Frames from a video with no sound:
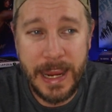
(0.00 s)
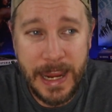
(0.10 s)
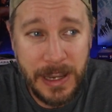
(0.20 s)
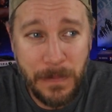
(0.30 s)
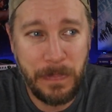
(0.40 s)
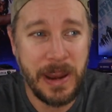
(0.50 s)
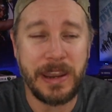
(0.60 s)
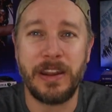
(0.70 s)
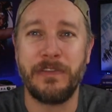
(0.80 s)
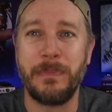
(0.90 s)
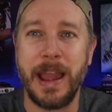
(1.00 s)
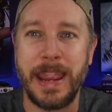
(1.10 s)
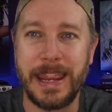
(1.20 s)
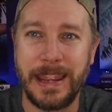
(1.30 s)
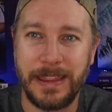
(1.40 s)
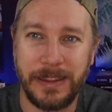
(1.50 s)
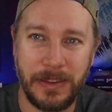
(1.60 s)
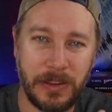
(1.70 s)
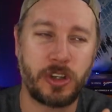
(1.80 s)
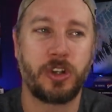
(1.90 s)
independent of my
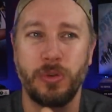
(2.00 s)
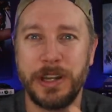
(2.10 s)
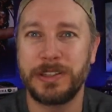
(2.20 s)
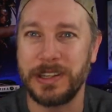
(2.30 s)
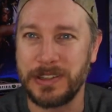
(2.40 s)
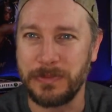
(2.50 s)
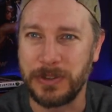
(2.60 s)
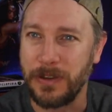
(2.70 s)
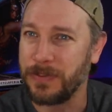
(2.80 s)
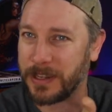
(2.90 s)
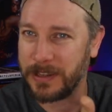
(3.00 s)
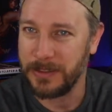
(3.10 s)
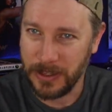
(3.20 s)
criticisms of the